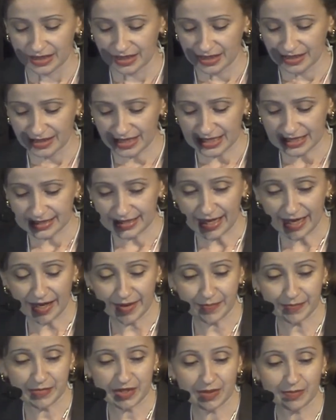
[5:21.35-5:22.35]
This
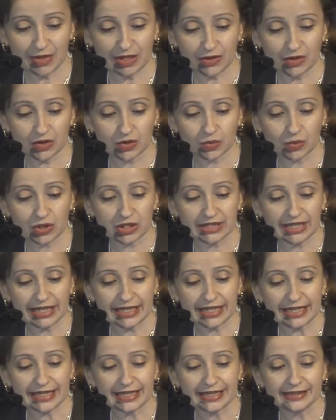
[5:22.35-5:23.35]
time, Dimitrios was
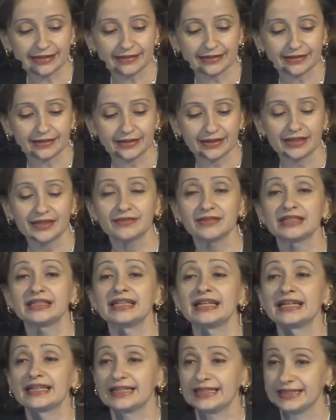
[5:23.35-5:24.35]
taking it even
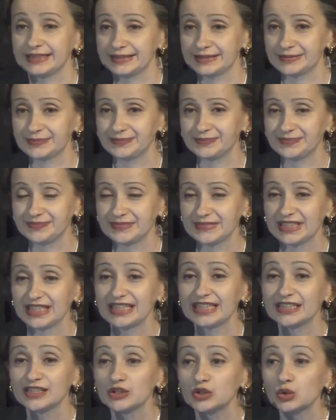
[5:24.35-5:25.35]
earlier,
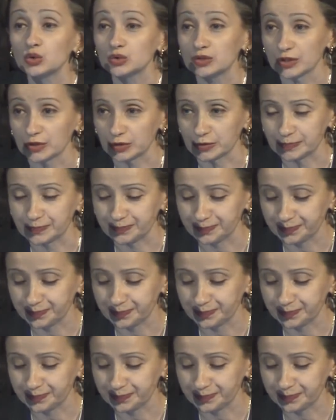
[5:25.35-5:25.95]
in utero.